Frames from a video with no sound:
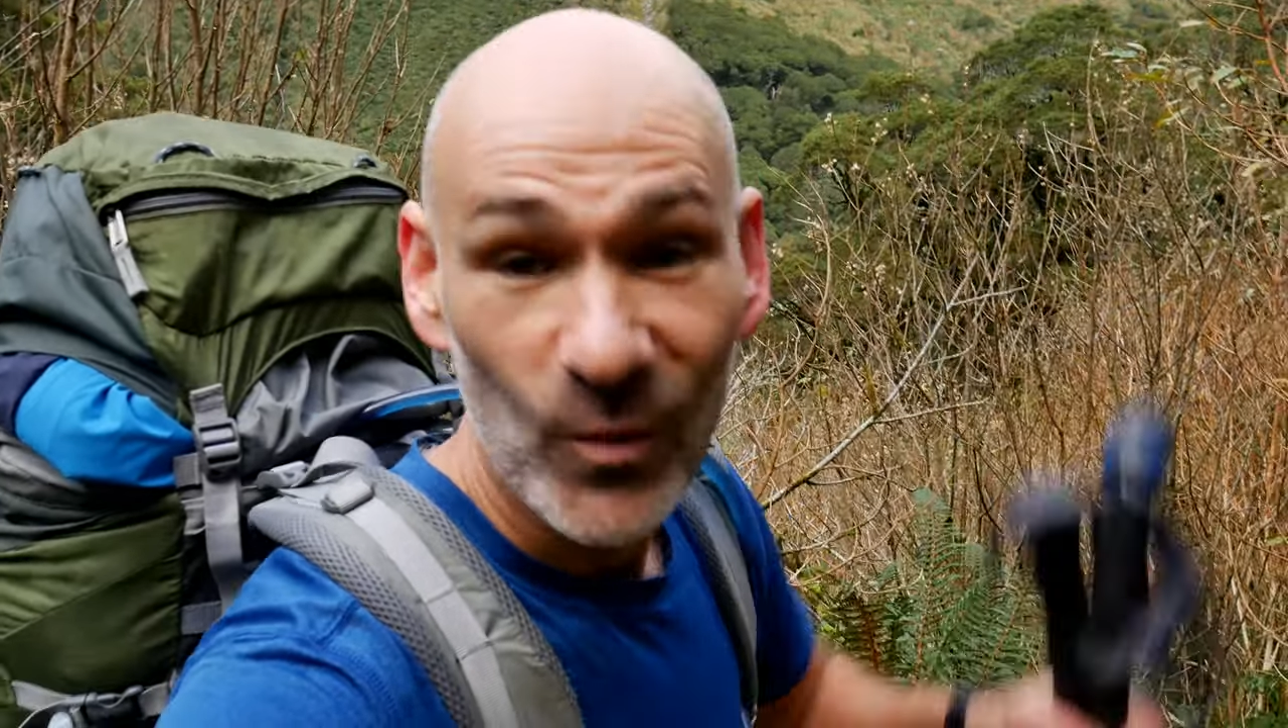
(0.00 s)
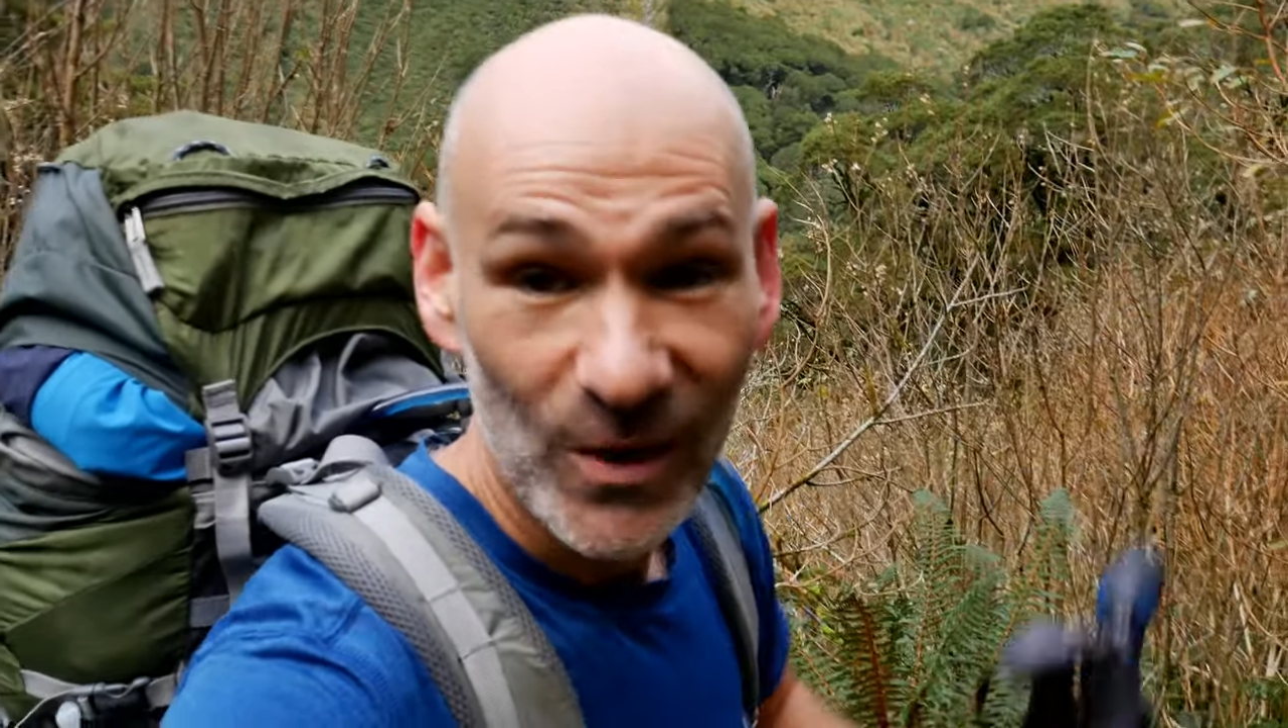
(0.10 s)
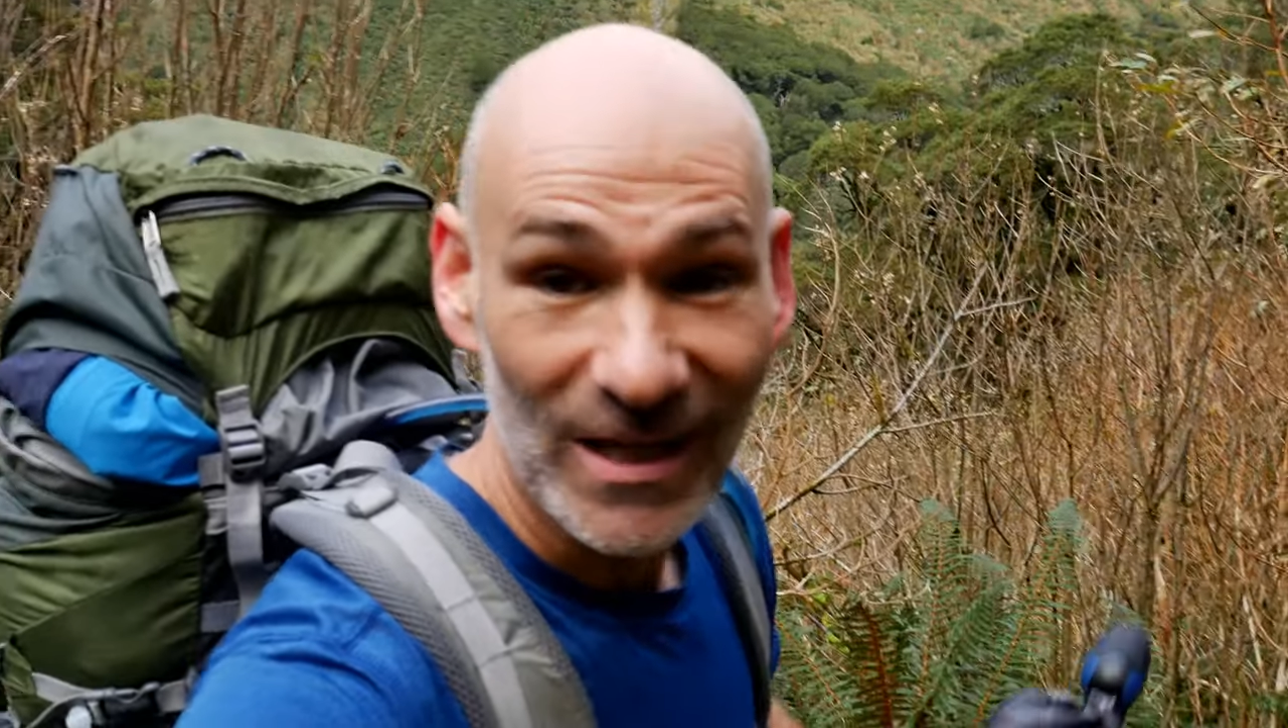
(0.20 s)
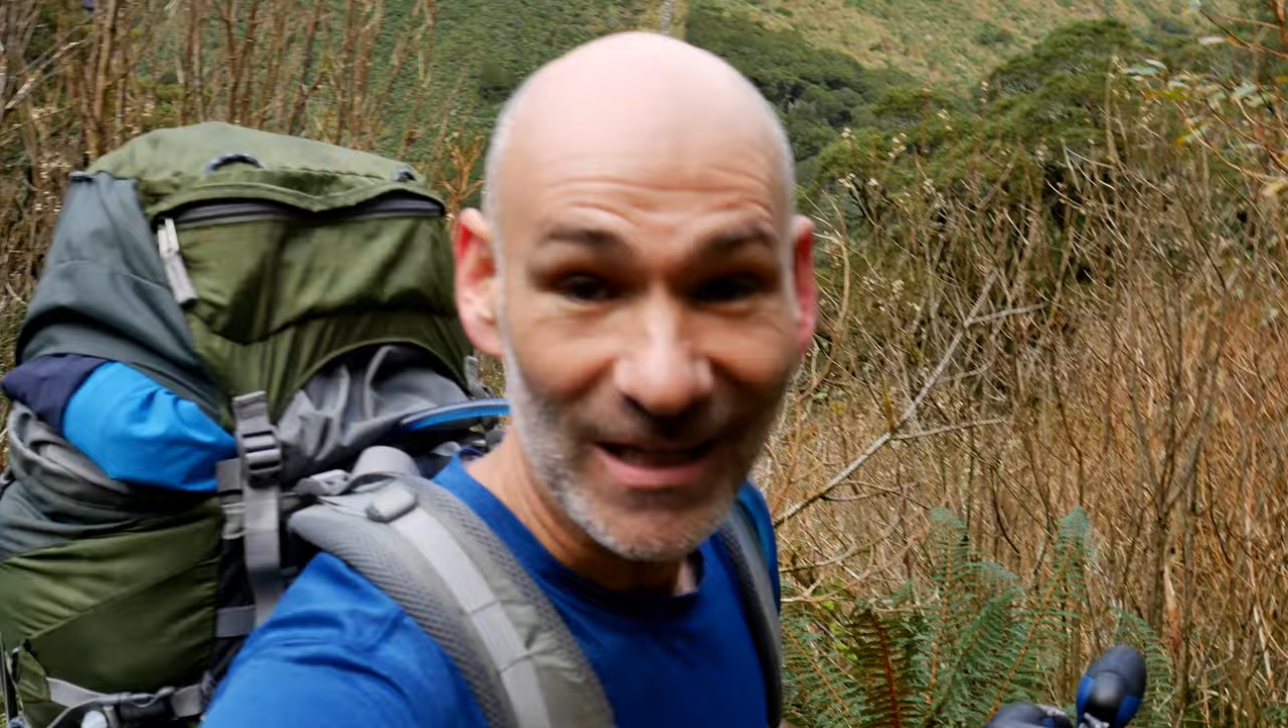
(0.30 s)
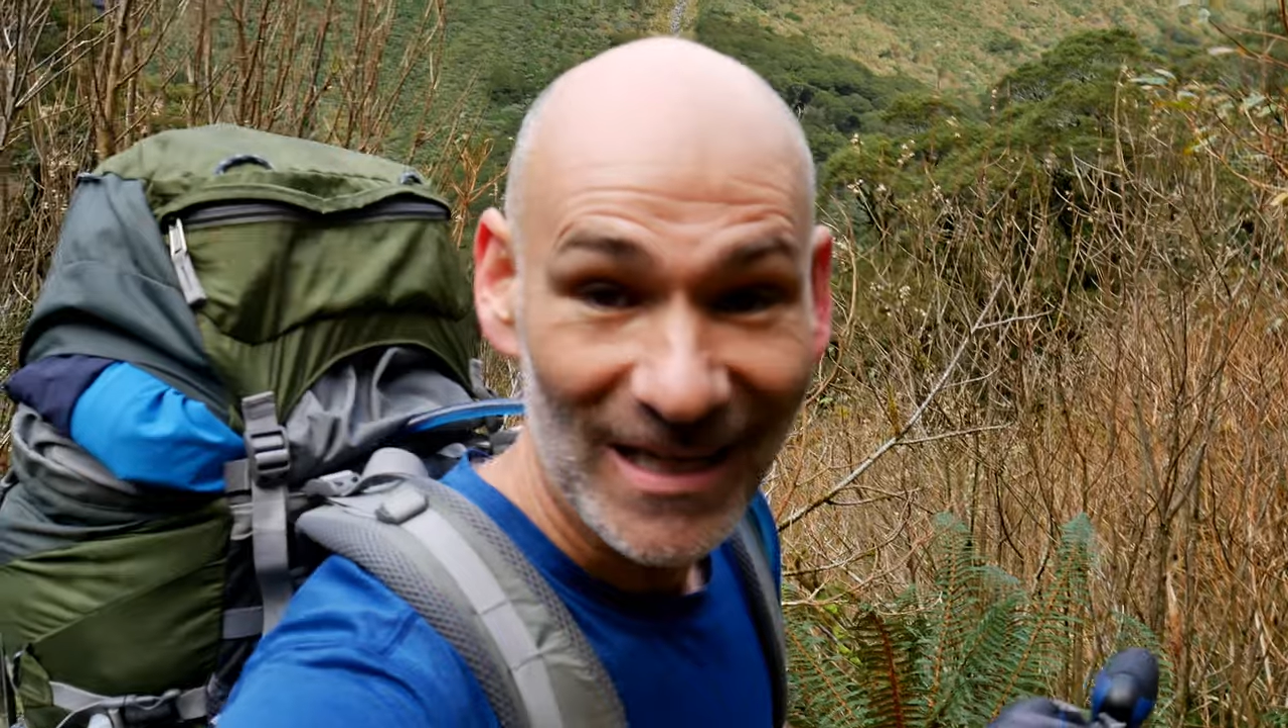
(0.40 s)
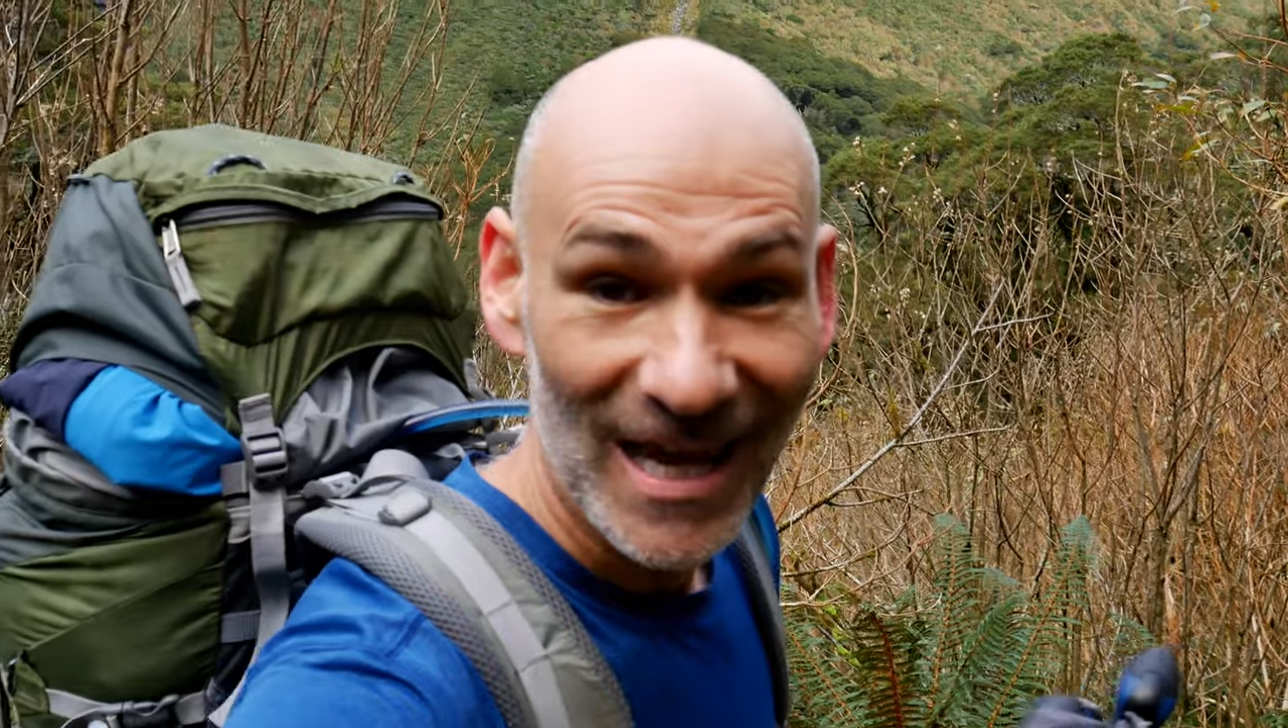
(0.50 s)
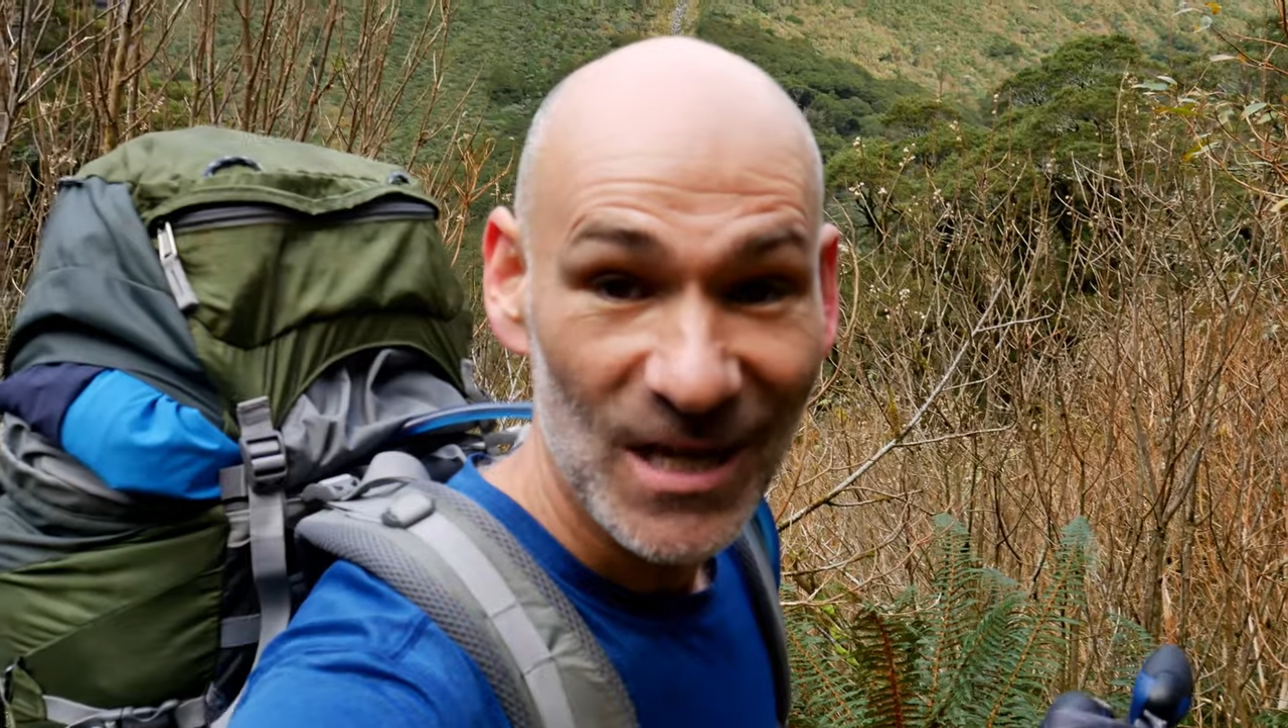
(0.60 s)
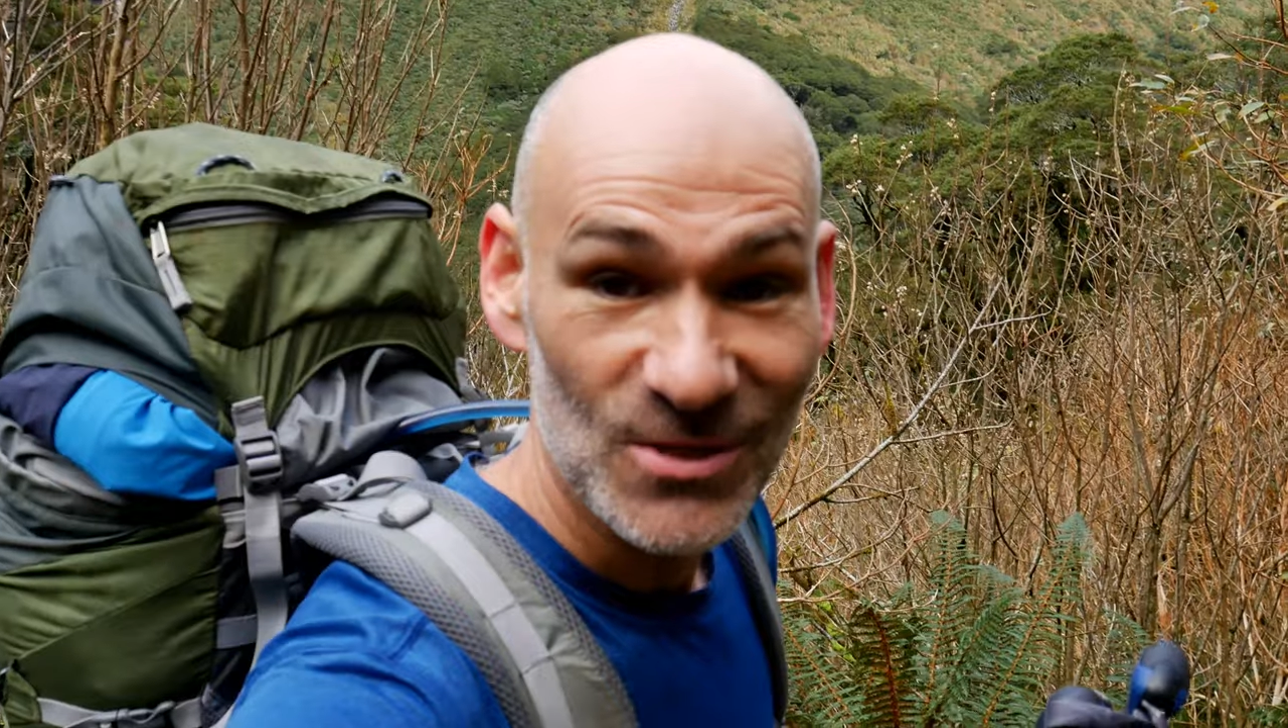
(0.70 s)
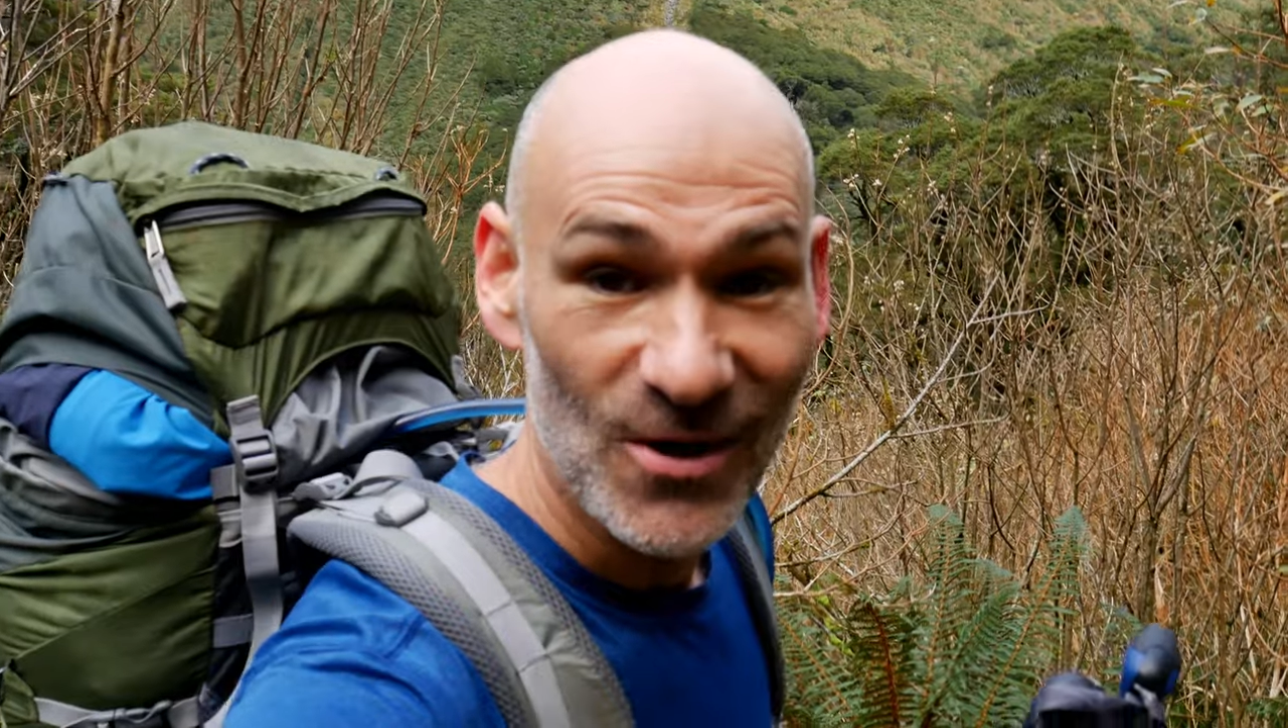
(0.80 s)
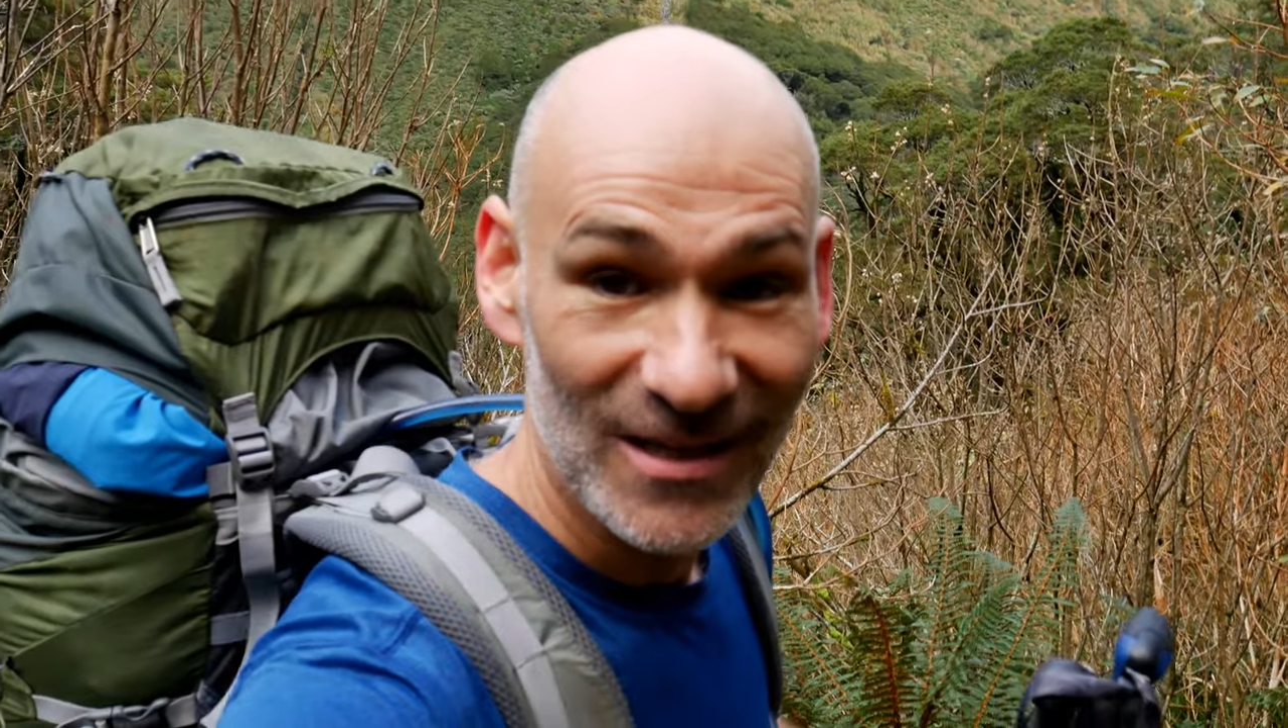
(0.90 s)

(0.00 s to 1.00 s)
one in a cage or